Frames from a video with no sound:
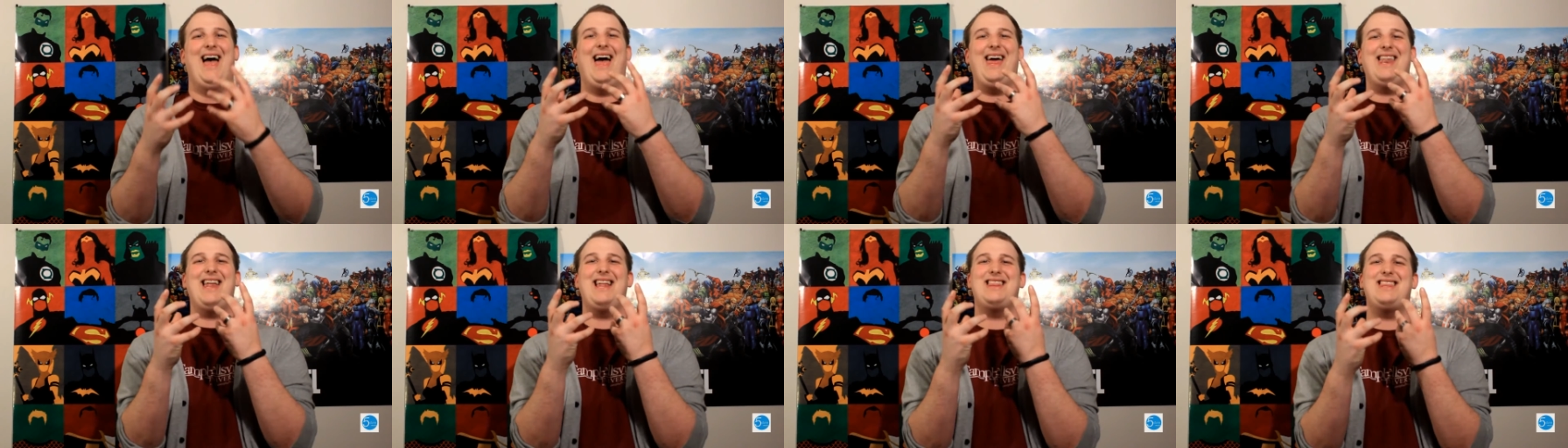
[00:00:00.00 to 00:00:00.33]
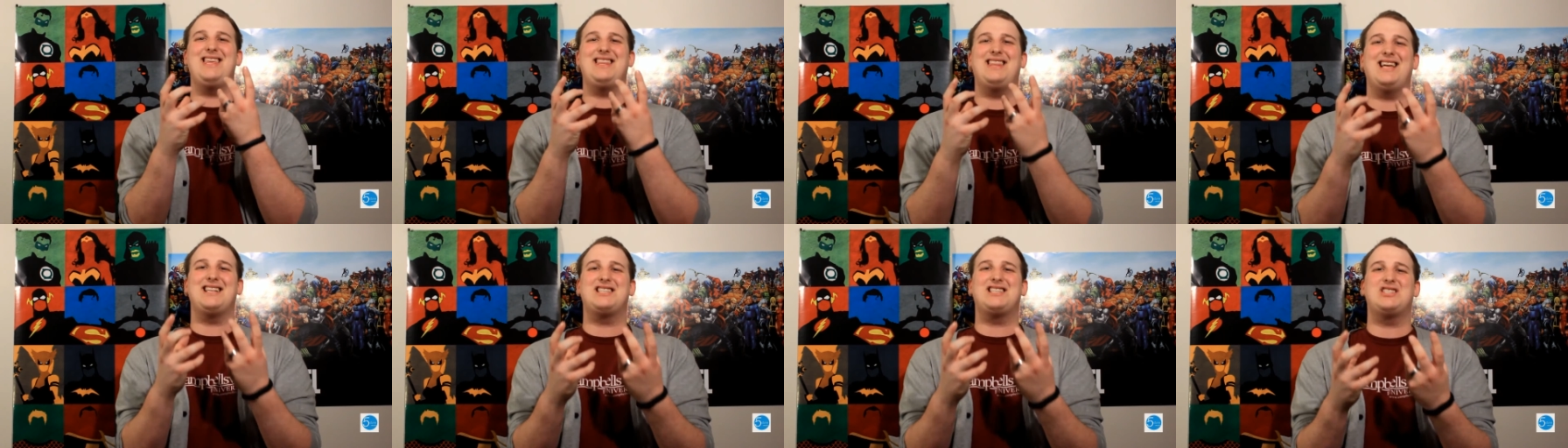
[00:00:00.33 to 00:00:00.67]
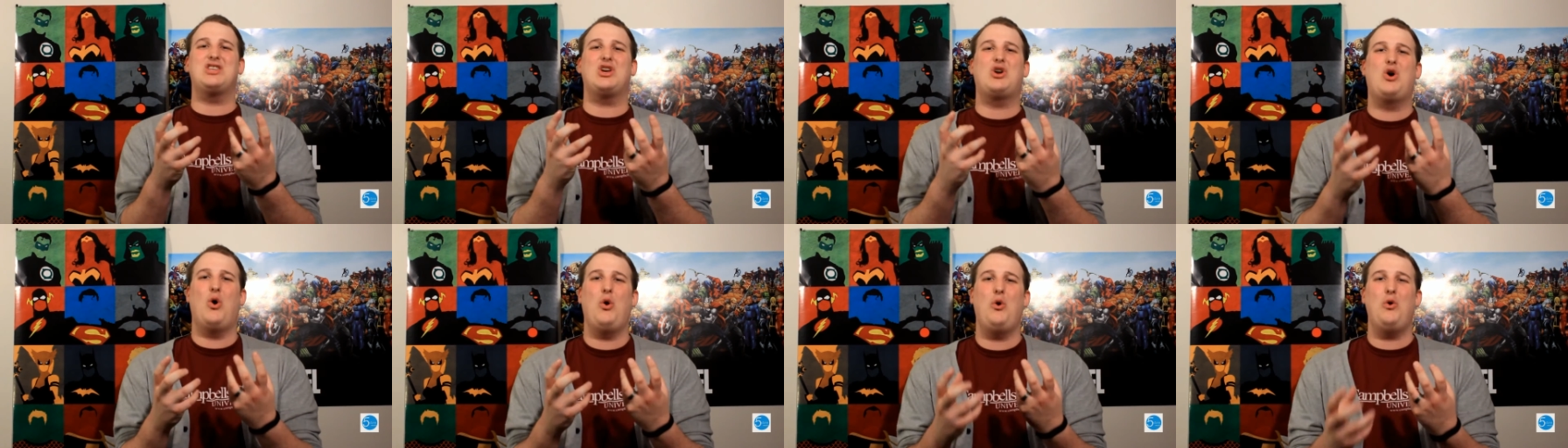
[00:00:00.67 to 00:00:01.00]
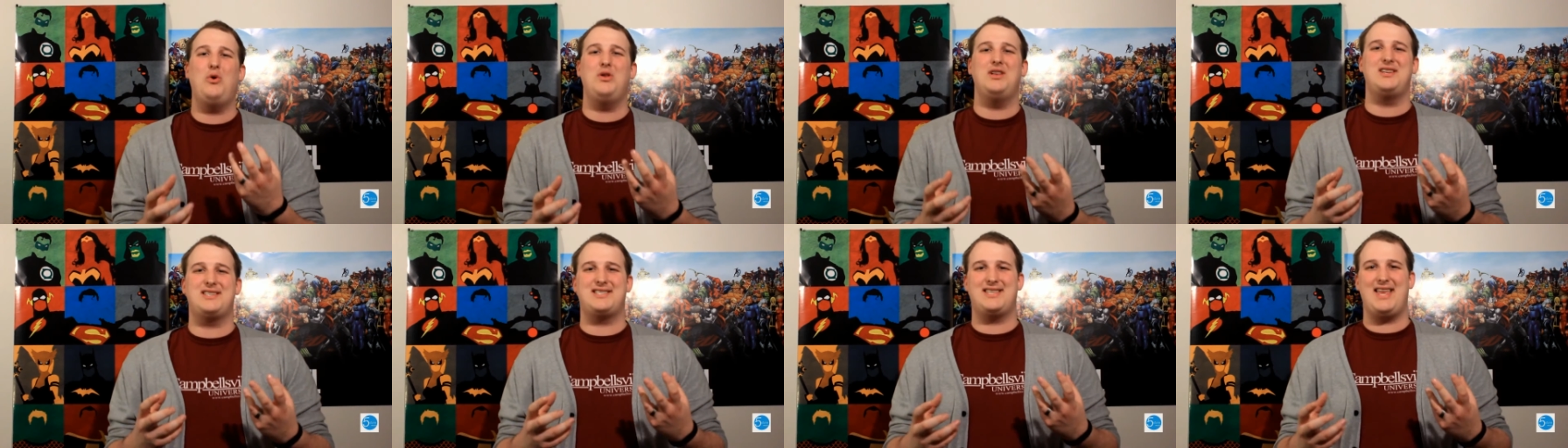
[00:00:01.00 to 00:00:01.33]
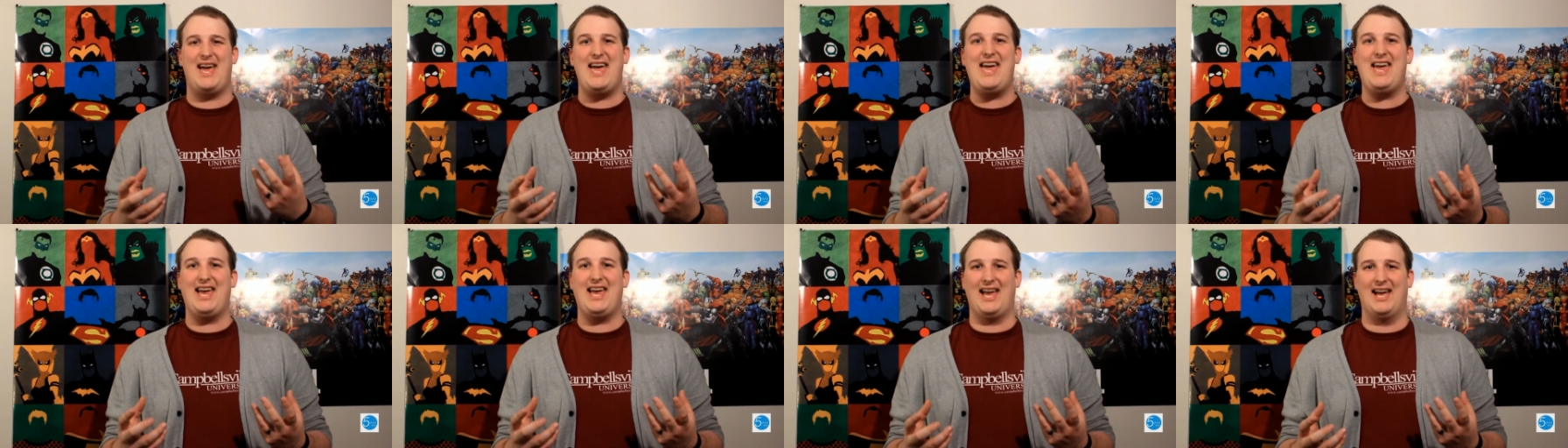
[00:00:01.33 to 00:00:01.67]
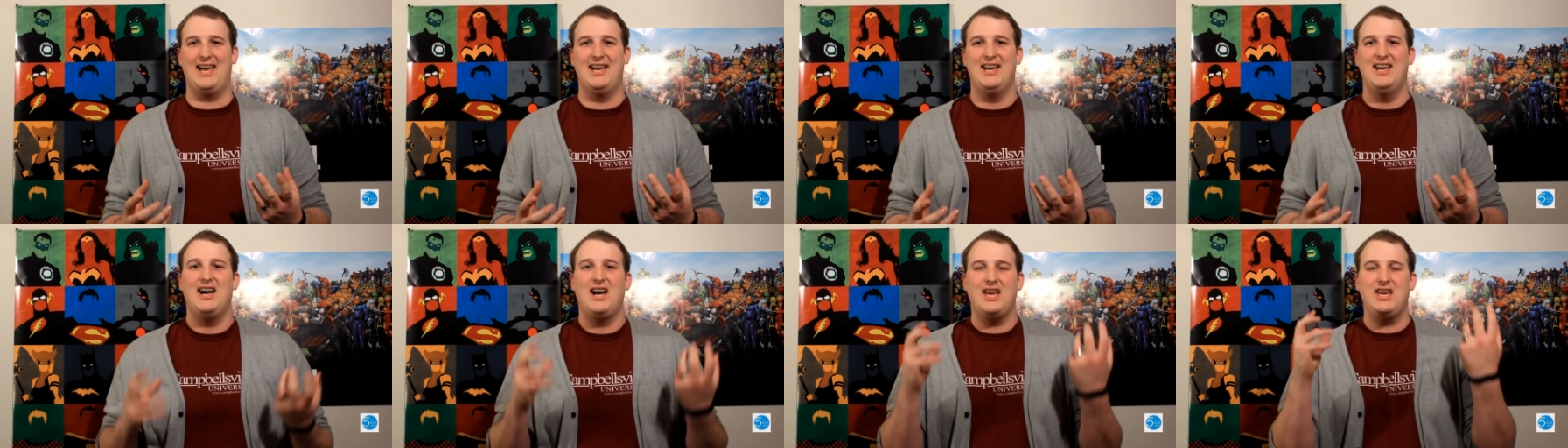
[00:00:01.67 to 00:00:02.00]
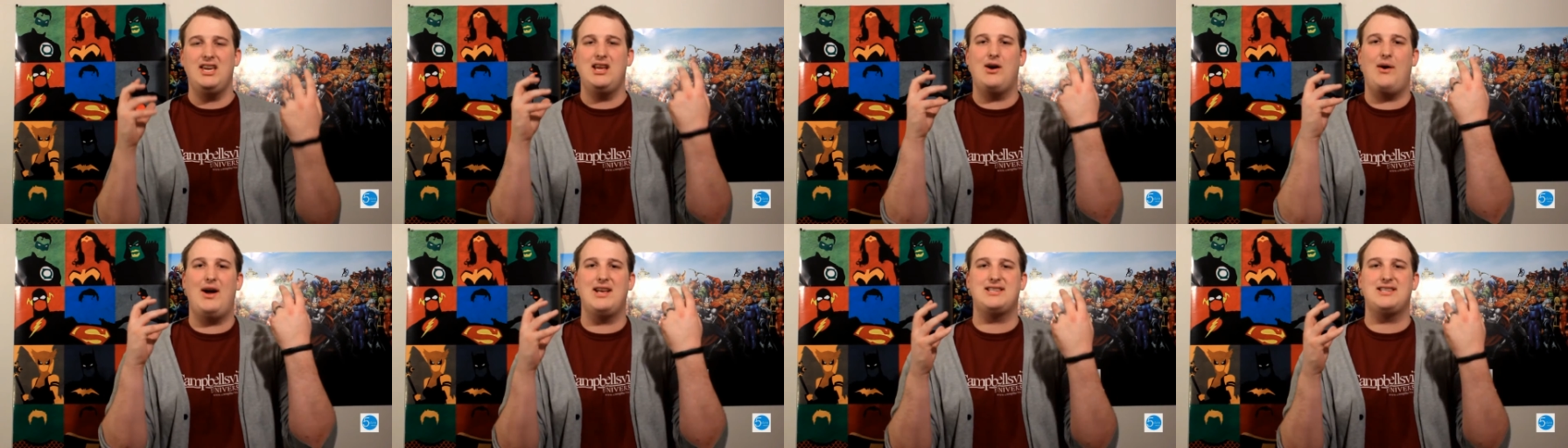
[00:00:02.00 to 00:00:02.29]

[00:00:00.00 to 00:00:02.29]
And I think that's the coolest thing. You know,